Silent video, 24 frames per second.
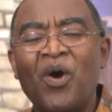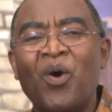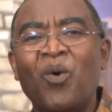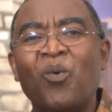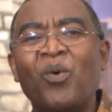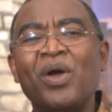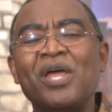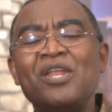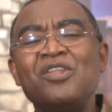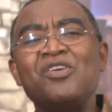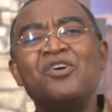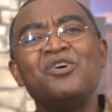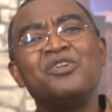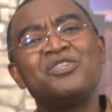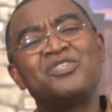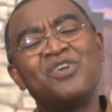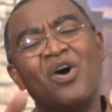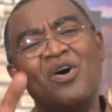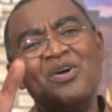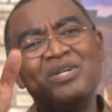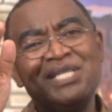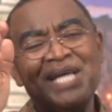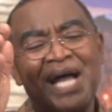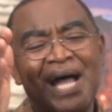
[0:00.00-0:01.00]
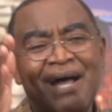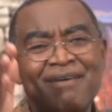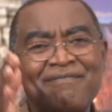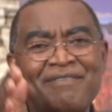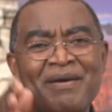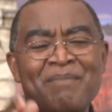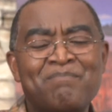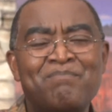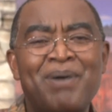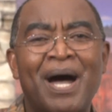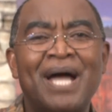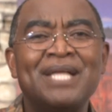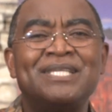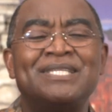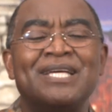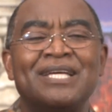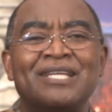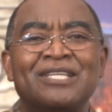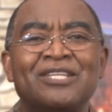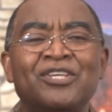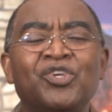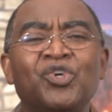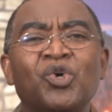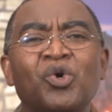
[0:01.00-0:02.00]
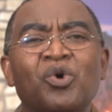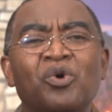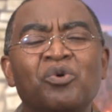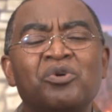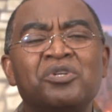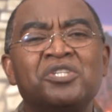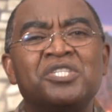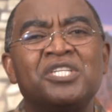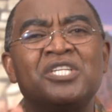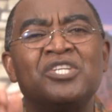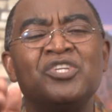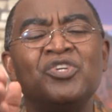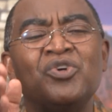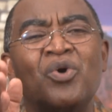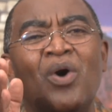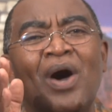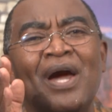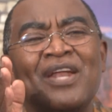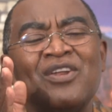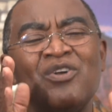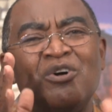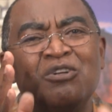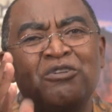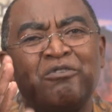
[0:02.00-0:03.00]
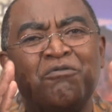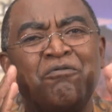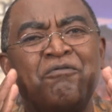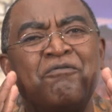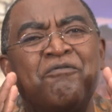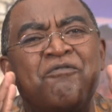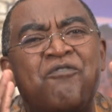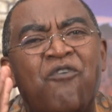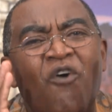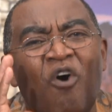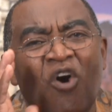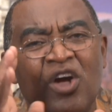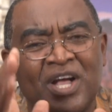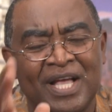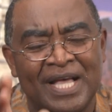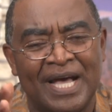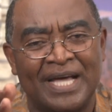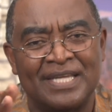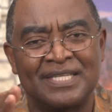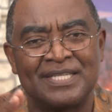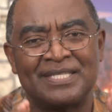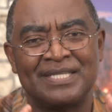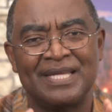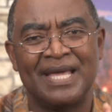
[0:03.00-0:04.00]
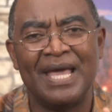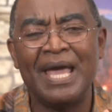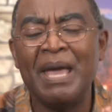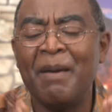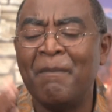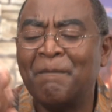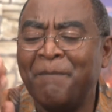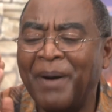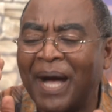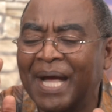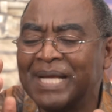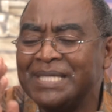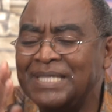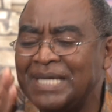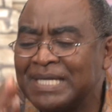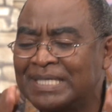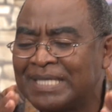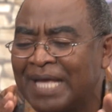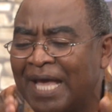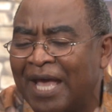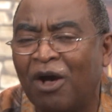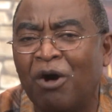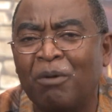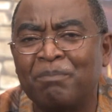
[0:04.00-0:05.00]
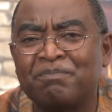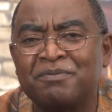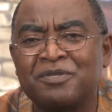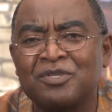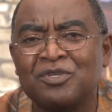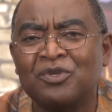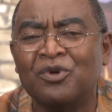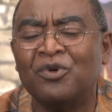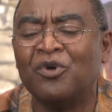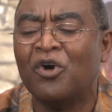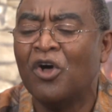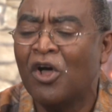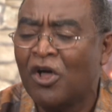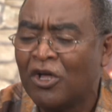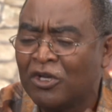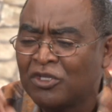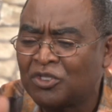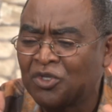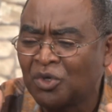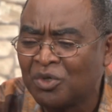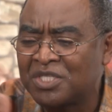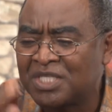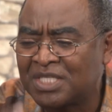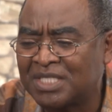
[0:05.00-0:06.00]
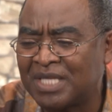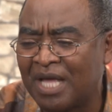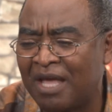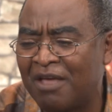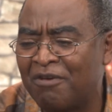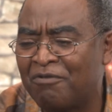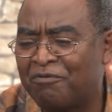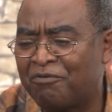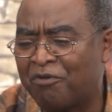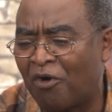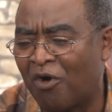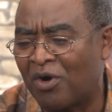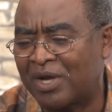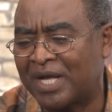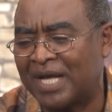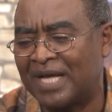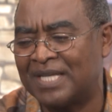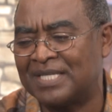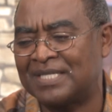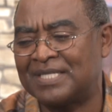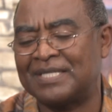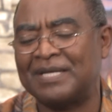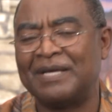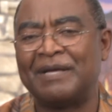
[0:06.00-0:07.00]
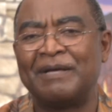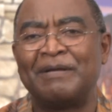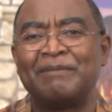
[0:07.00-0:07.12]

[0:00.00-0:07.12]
When you don't have a budget, you are not focused. A budget helps you to stay focused.